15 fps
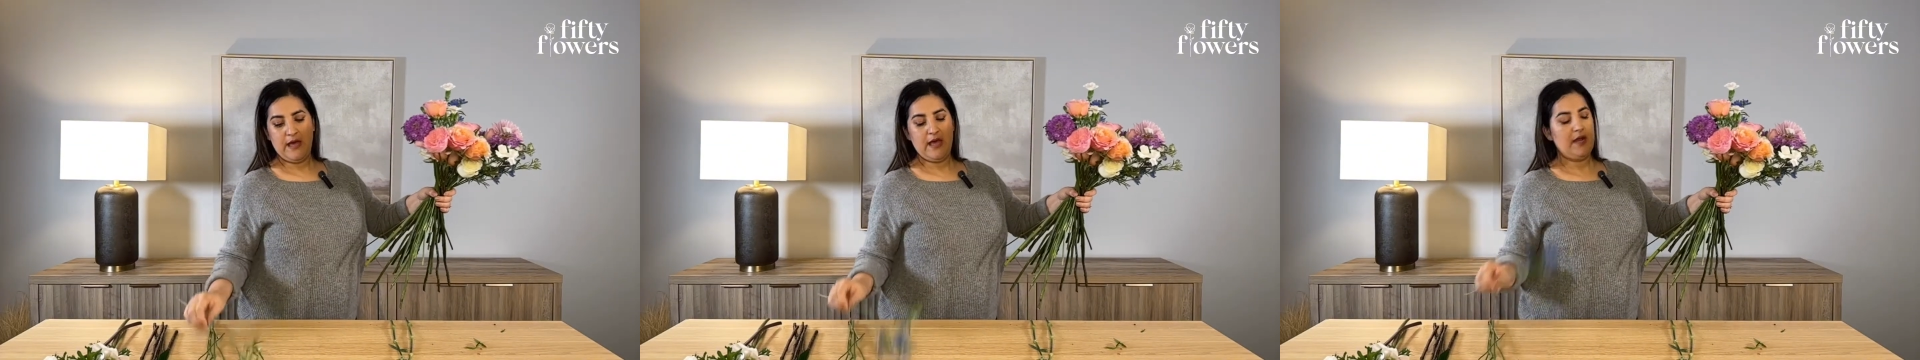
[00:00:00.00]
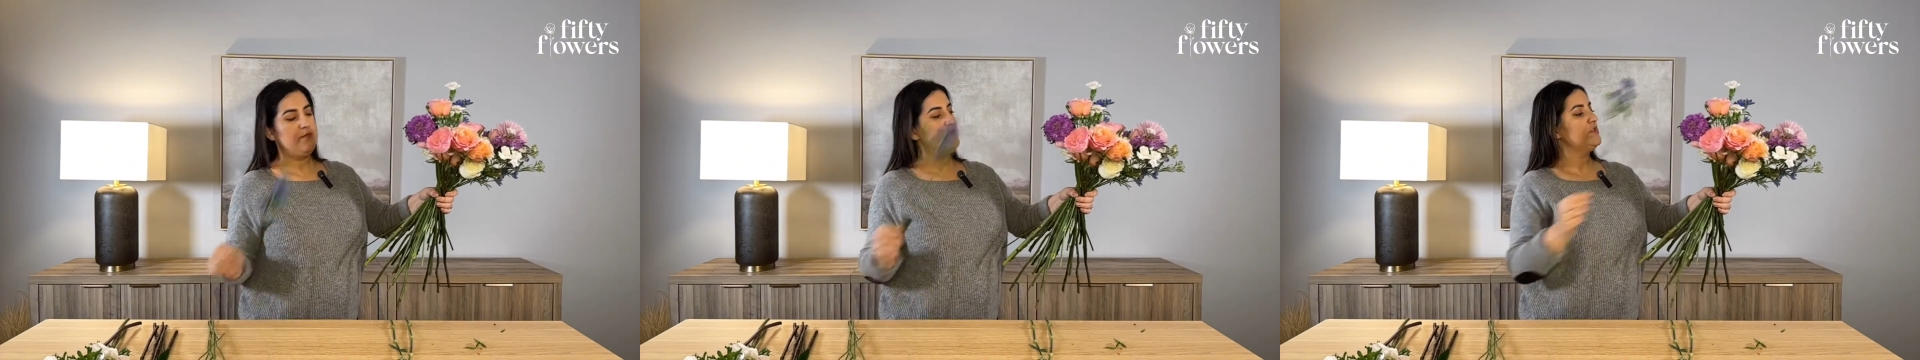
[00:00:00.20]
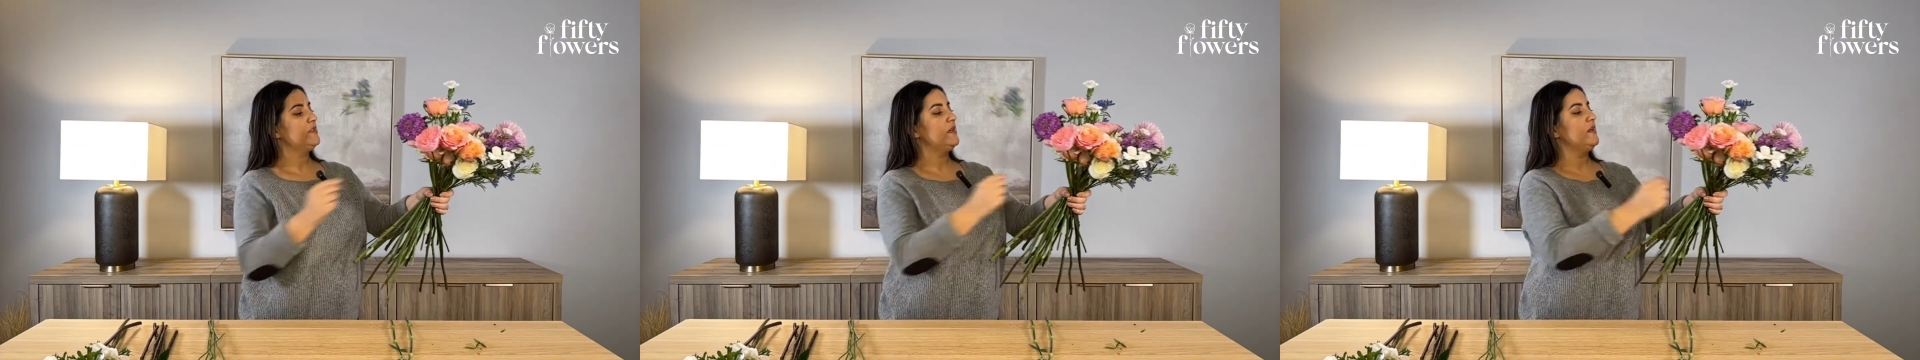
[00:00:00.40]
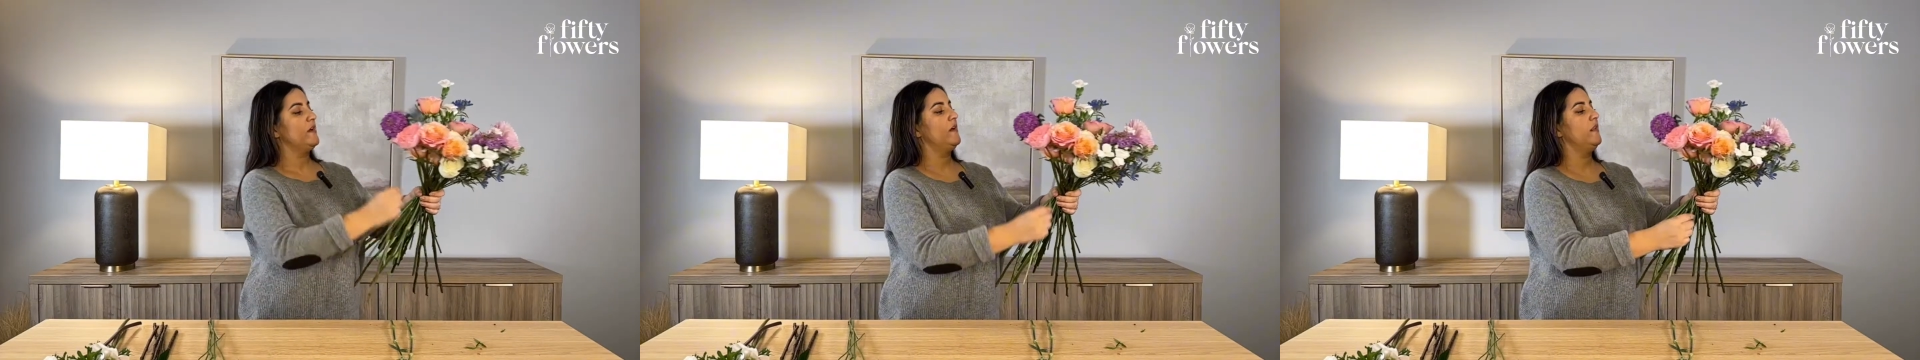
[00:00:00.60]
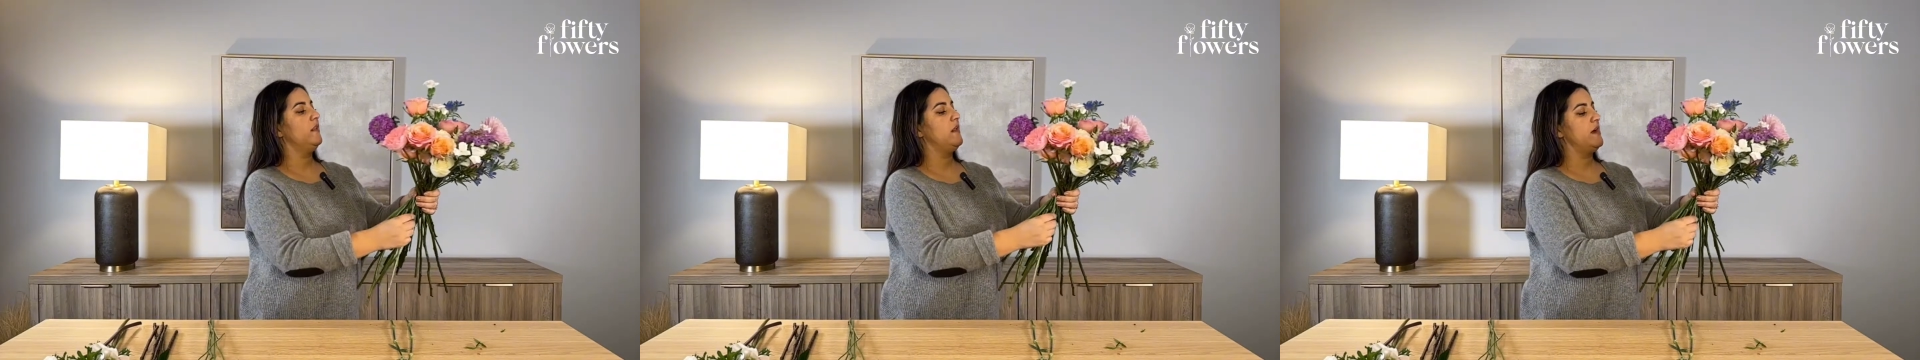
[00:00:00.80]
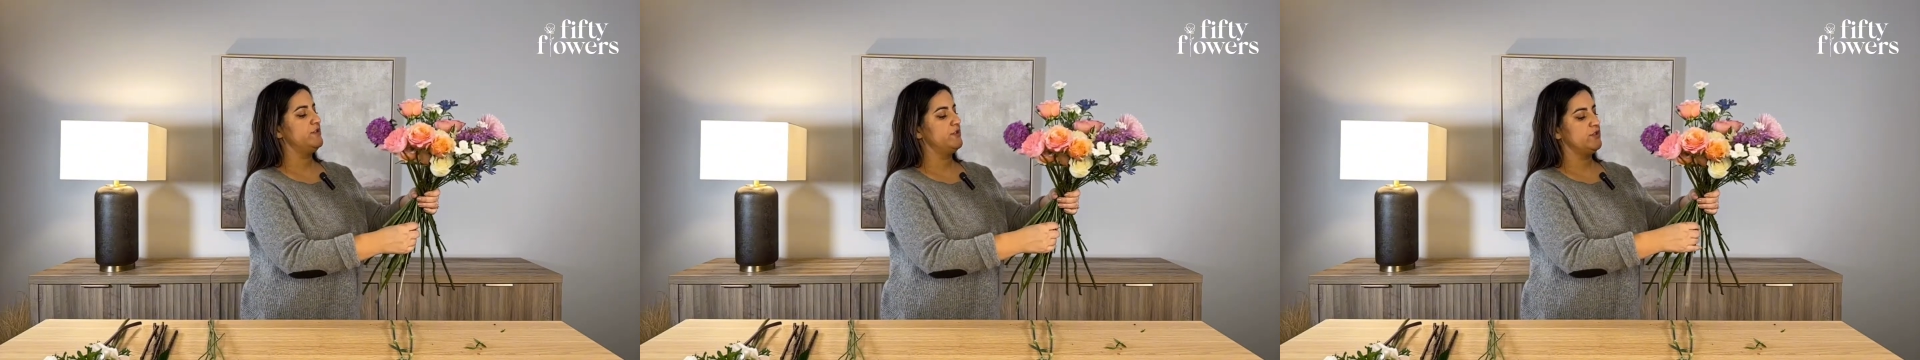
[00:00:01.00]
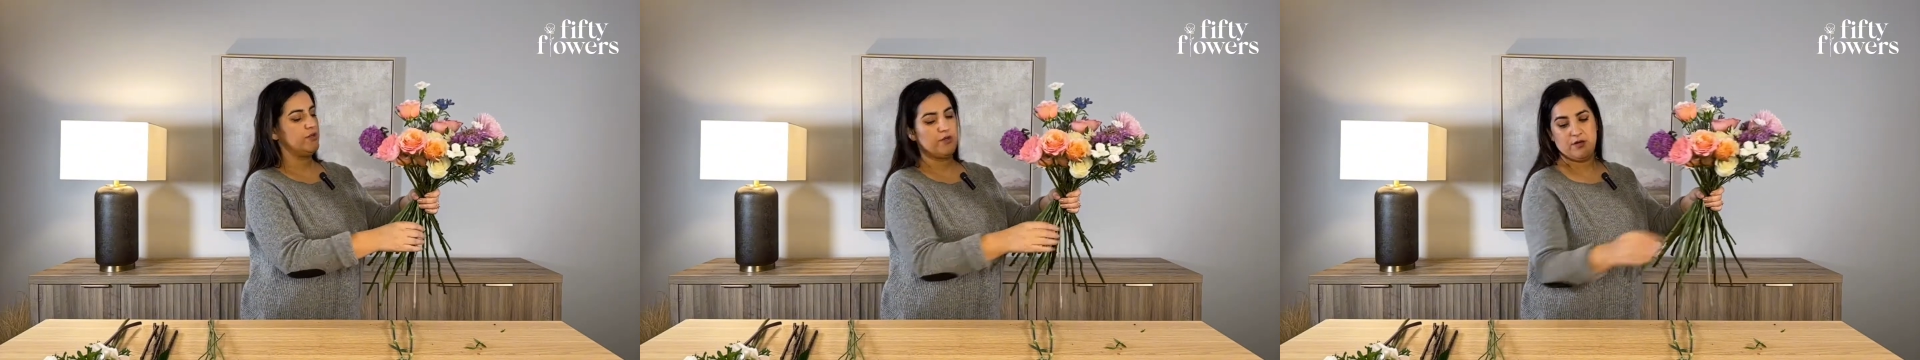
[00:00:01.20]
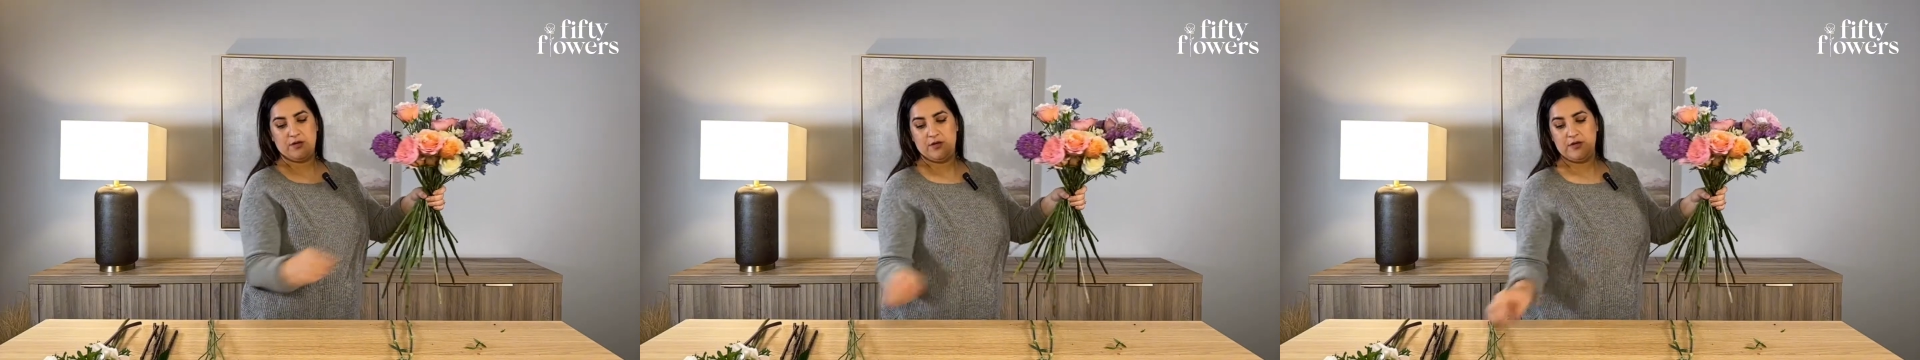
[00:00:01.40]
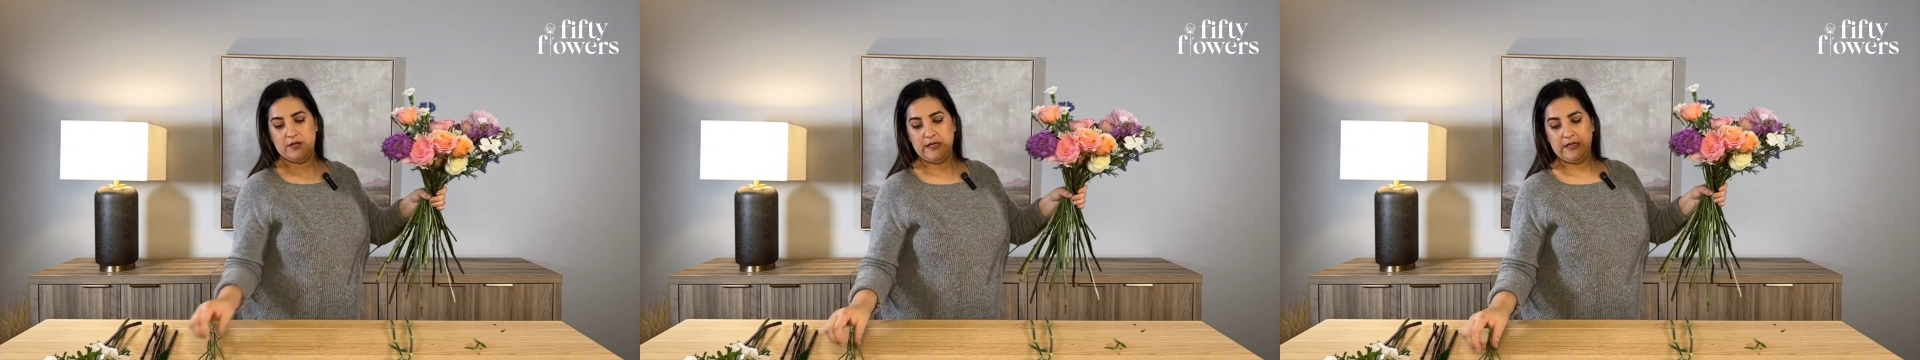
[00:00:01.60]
And I'm just going to cluster